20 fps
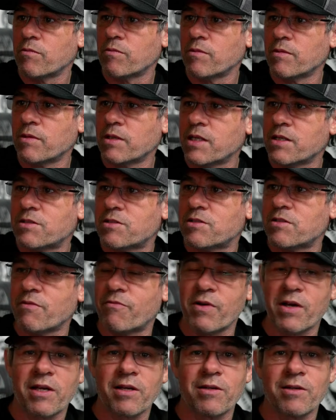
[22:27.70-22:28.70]
let's see if
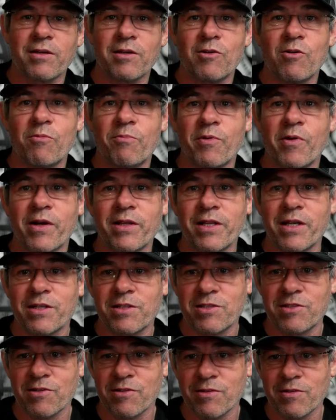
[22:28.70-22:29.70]
we can incorporate that
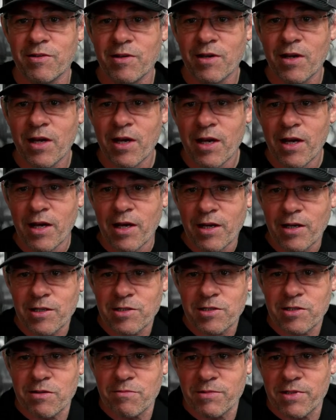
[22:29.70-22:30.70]
soon because
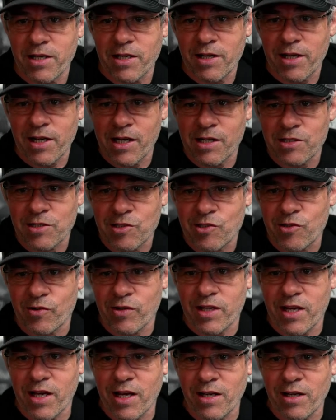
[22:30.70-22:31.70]
it seems like you guys enjoy
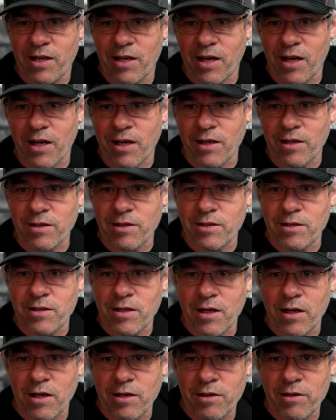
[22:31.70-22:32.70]
that and
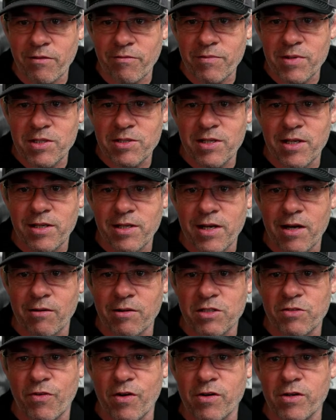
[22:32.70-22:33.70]
uh, you've missed it. Now,
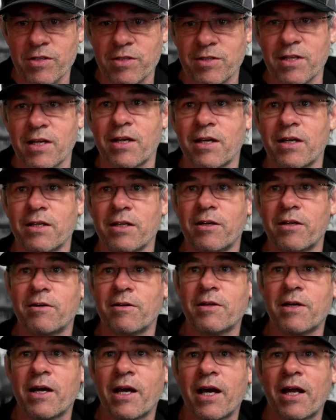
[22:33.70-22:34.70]
as far as the you know
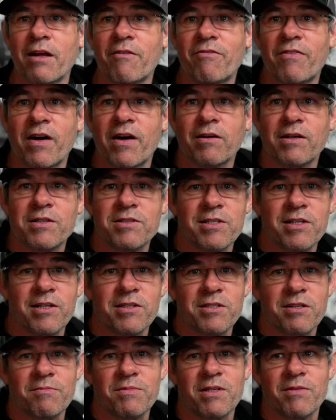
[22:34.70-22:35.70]
the LFL, because you know
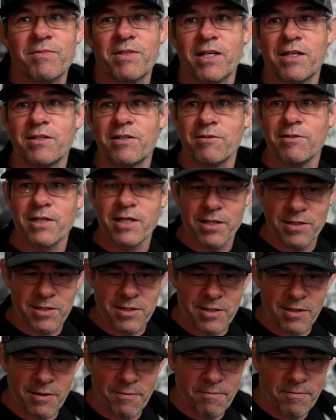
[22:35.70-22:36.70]
sometimes I do get
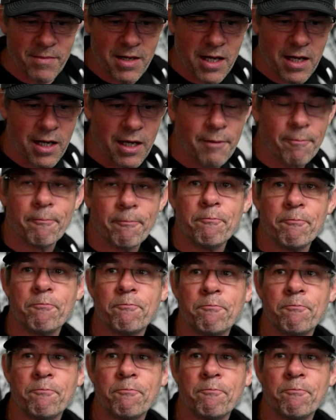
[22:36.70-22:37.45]
some. Um,